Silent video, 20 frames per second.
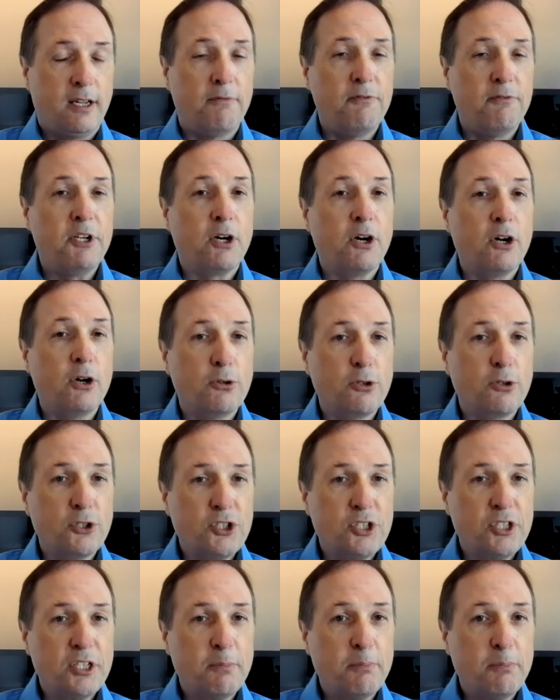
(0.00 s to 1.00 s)
of their
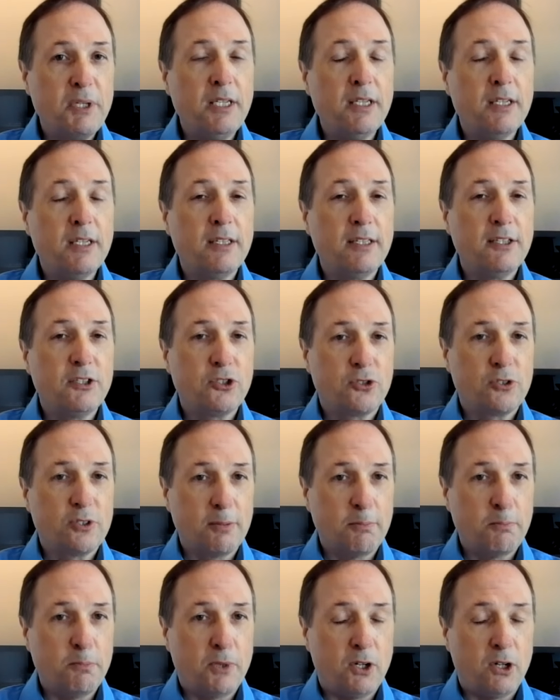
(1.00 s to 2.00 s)
ownership in this
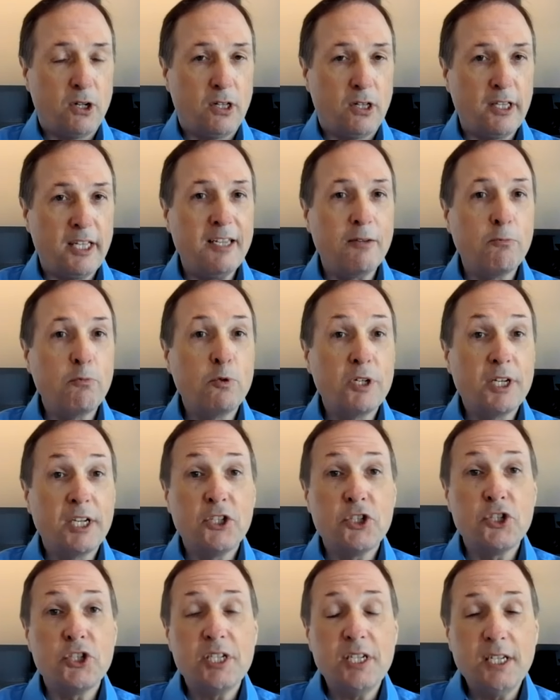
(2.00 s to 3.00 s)
strip mall, it would
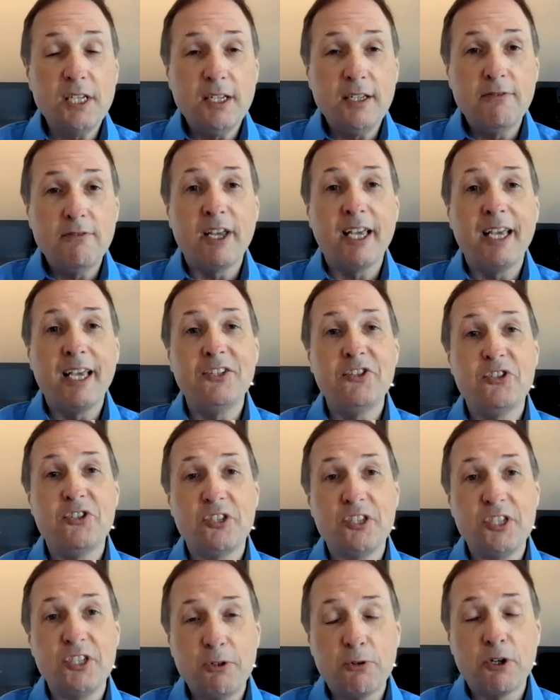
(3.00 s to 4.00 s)
achieve a
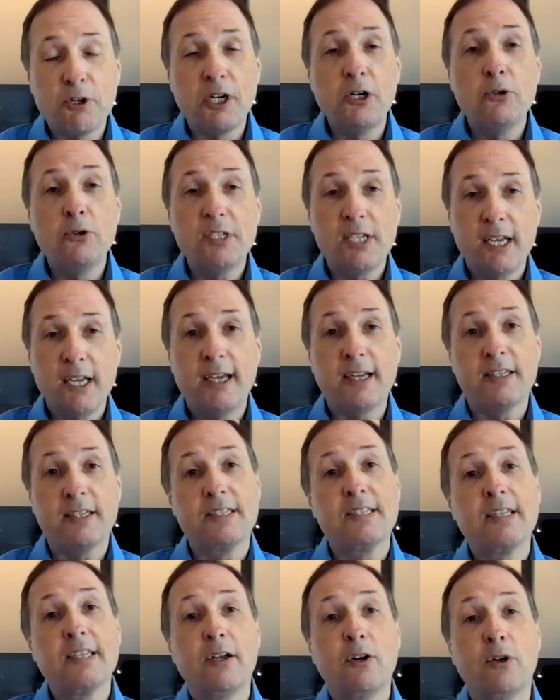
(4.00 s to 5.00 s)
zero tax
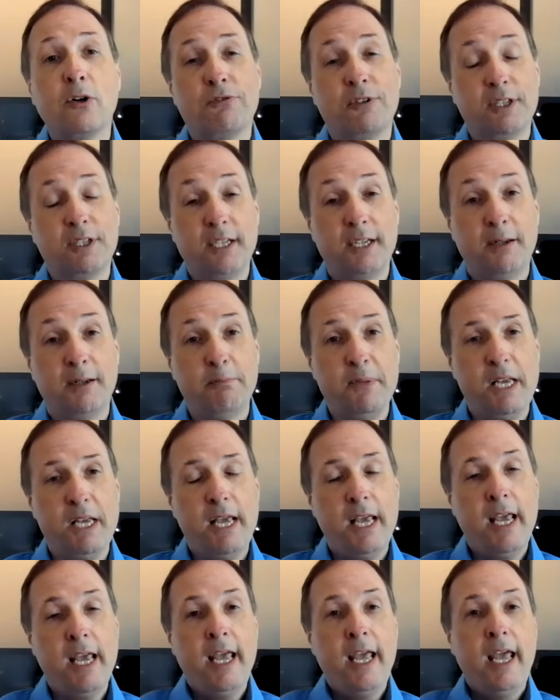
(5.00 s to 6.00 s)
sale for them.
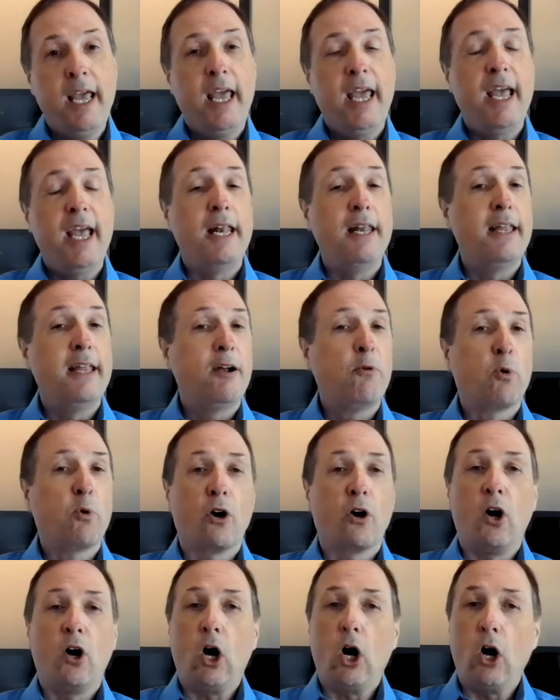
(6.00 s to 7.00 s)
And they
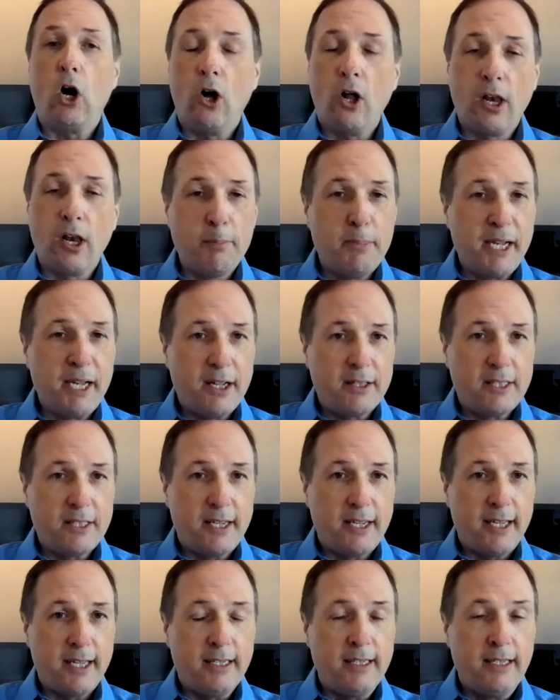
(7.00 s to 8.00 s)
were all about
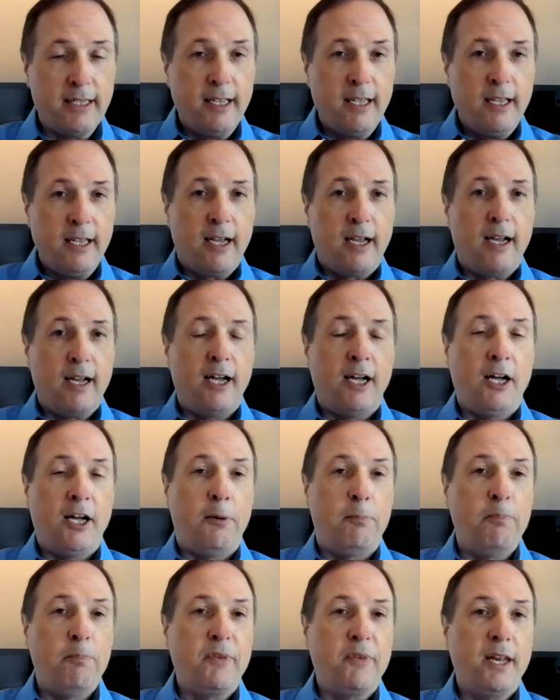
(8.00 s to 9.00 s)
that.
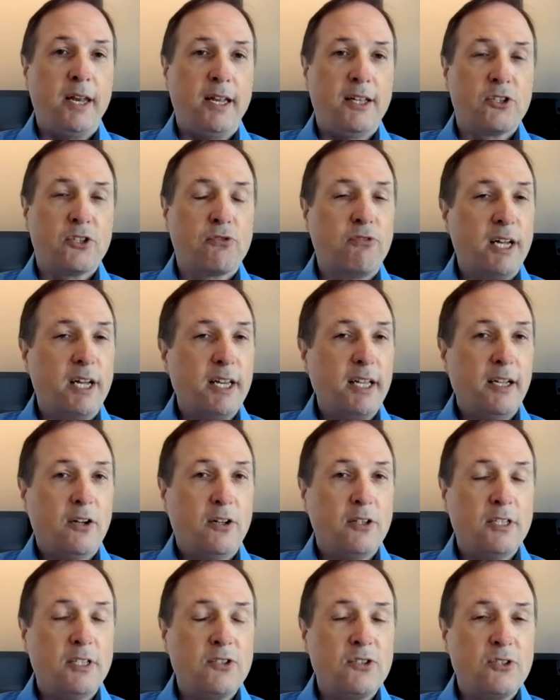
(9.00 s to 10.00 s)
And it's funny
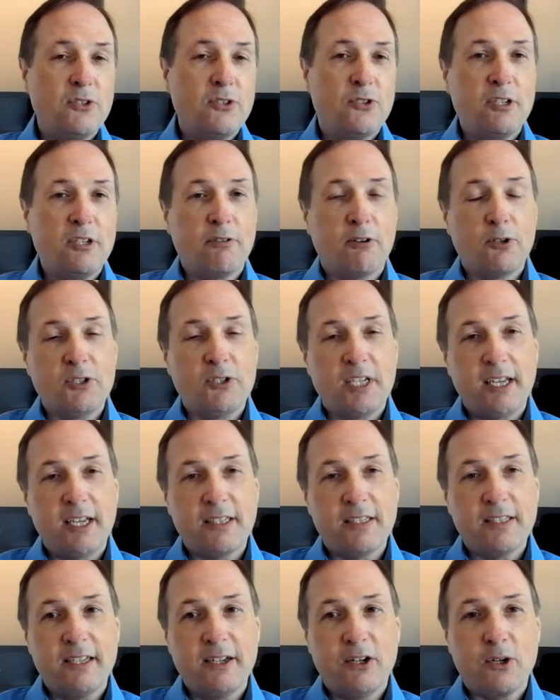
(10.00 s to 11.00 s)
on this zero
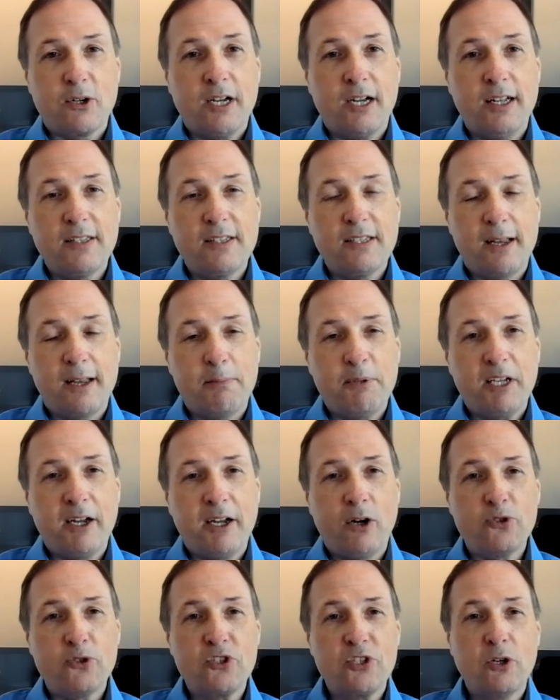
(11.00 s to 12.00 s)
tax sale concept,
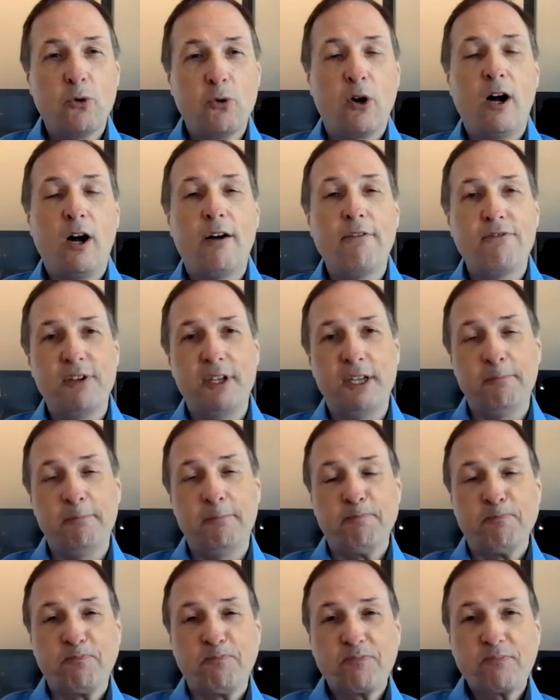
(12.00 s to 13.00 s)
how so
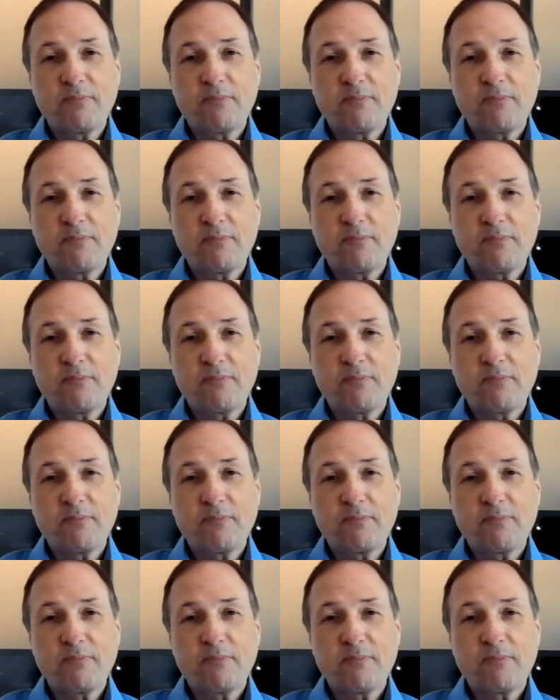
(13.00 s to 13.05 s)
often